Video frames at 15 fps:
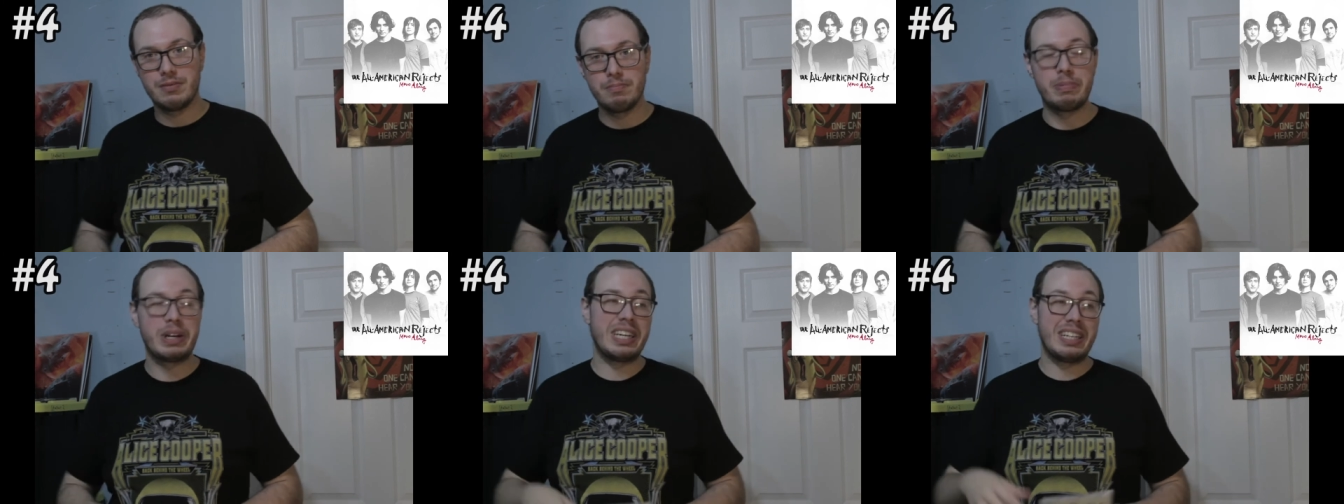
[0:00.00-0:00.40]

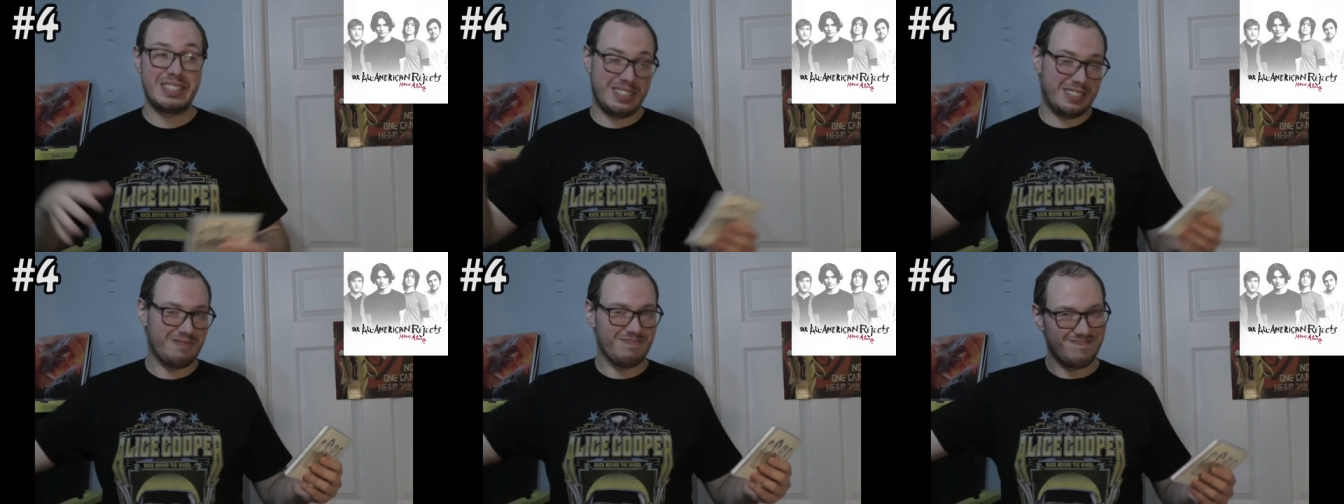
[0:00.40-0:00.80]
But
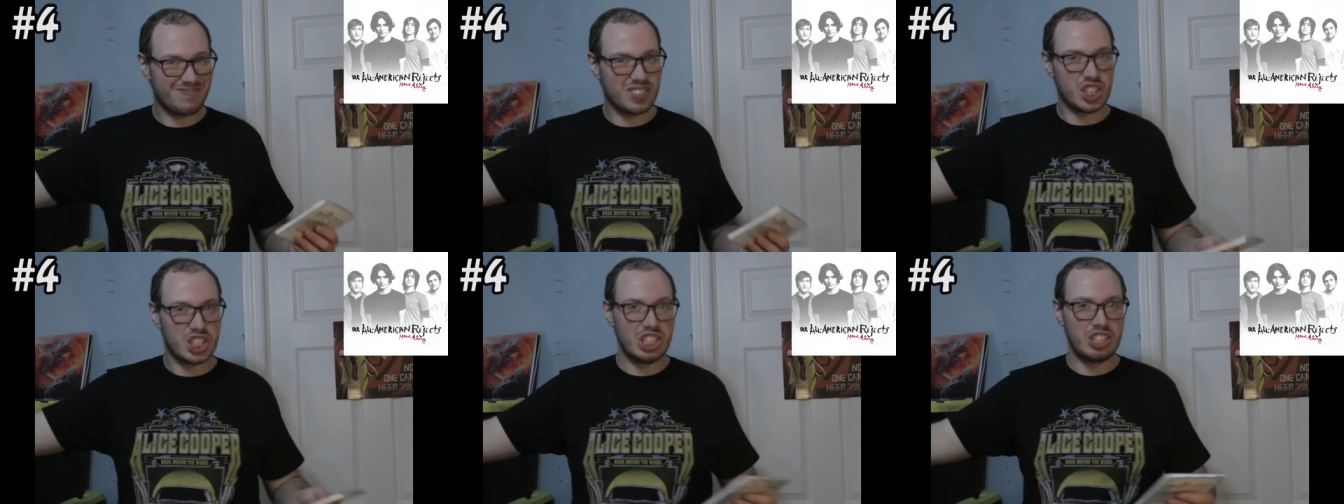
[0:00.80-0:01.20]
it's
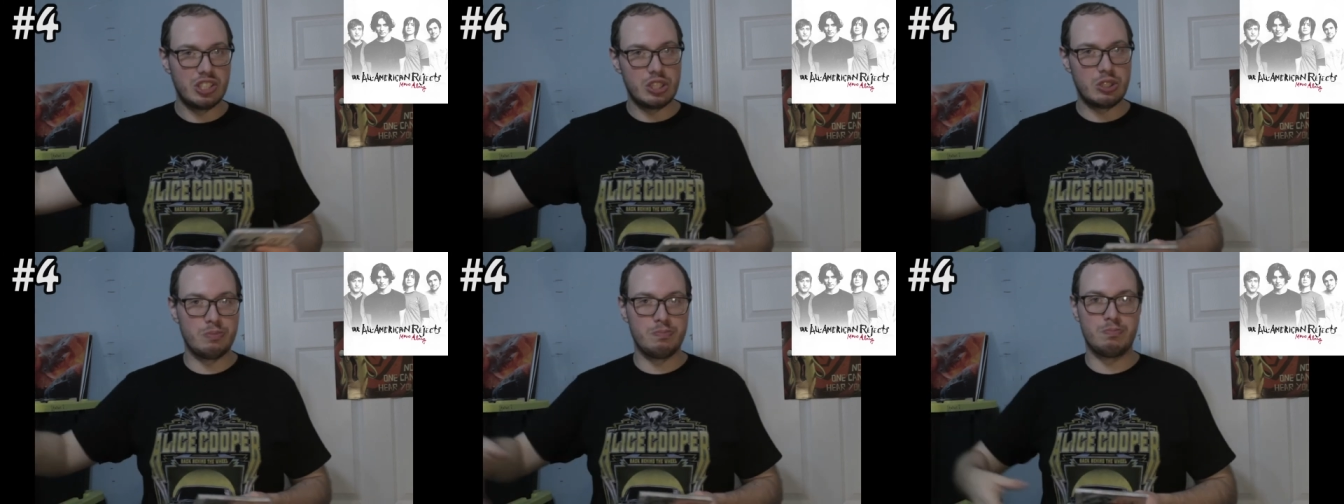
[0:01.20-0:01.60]

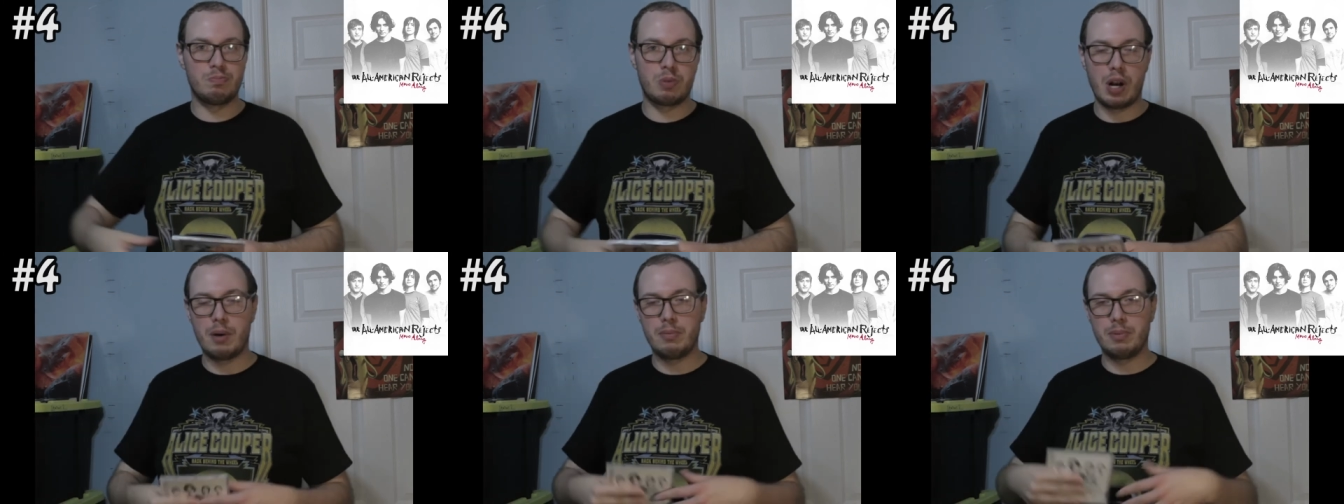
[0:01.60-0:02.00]
still
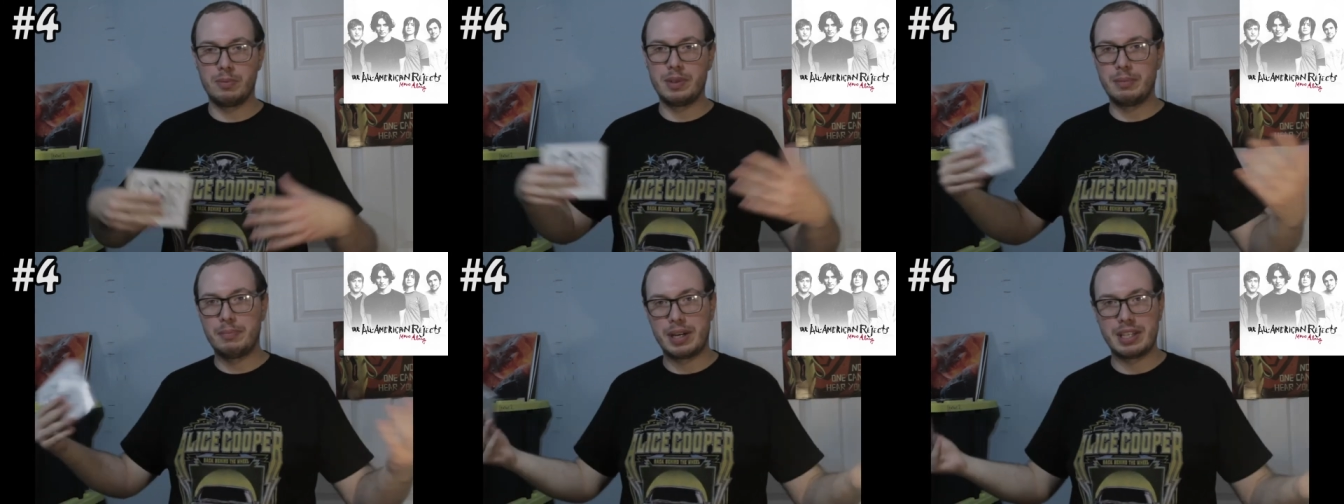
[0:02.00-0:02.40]

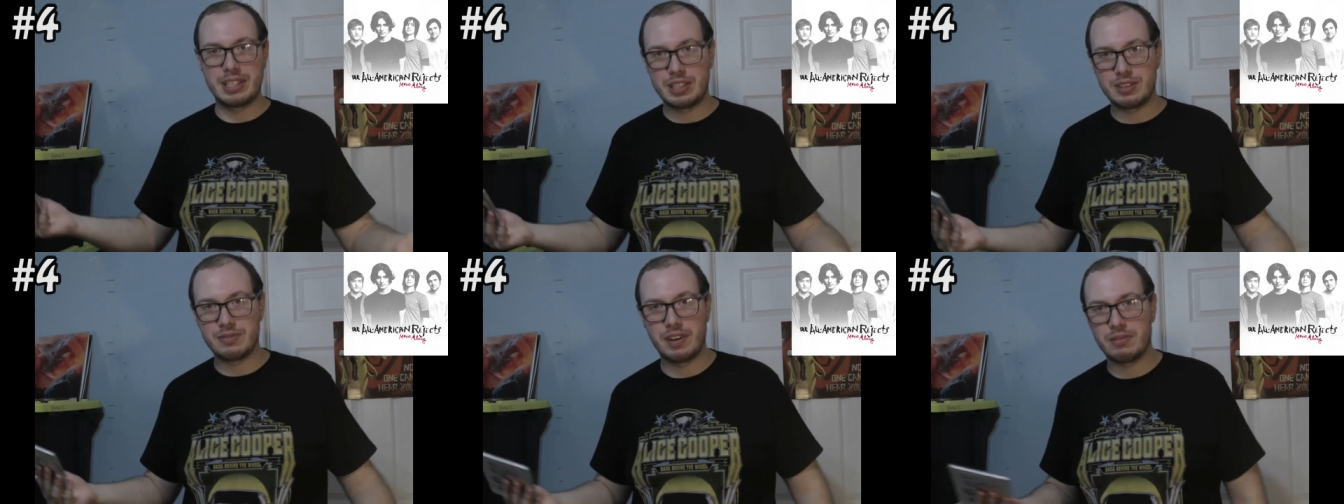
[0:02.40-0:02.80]
probably my
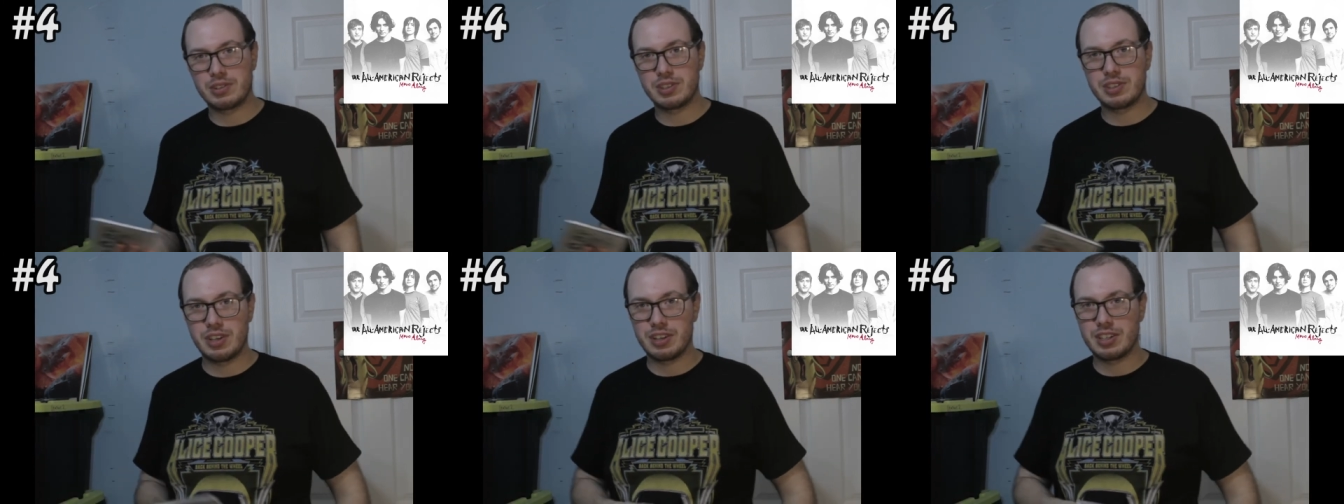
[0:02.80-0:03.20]
least favorite
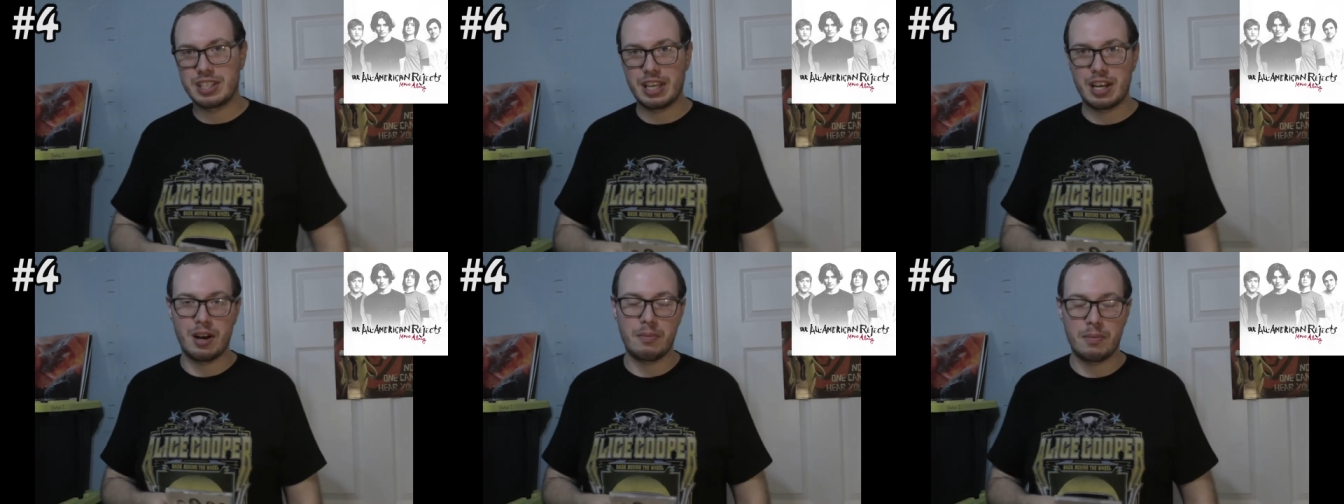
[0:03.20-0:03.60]
song on
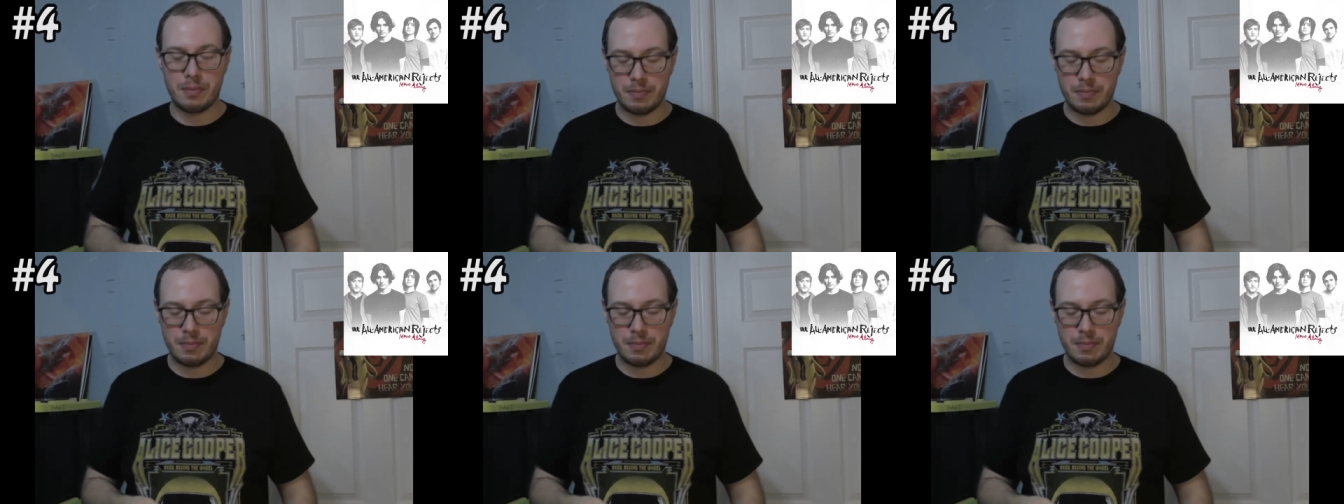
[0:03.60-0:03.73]
the album.